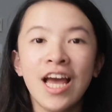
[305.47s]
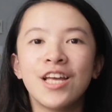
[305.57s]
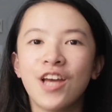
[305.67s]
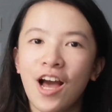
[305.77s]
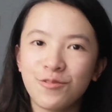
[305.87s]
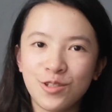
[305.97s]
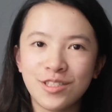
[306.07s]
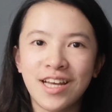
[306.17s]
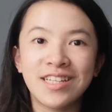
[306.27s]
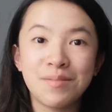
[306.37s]
you have to
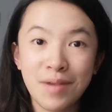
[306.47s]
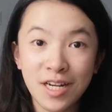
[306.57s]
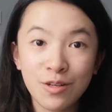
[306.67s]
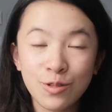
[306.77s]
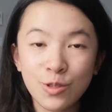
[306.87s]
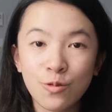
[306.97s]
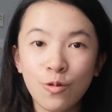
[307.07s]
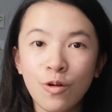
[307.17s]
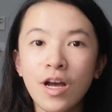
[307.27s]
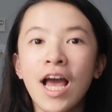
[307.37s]
attend medical
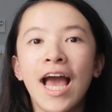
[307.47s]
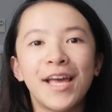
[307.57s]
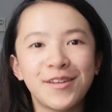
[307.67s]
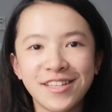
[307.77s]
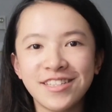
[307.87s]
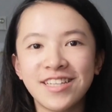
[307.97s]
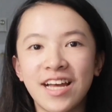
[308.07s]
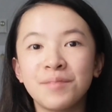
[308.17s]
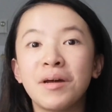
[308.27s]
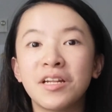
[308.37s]
school. You can
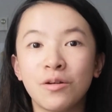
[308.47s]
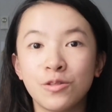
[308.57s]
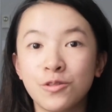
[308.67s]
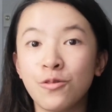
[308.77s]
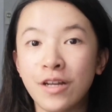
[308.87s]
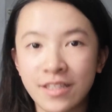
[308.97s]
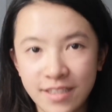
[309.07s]
attend medical school in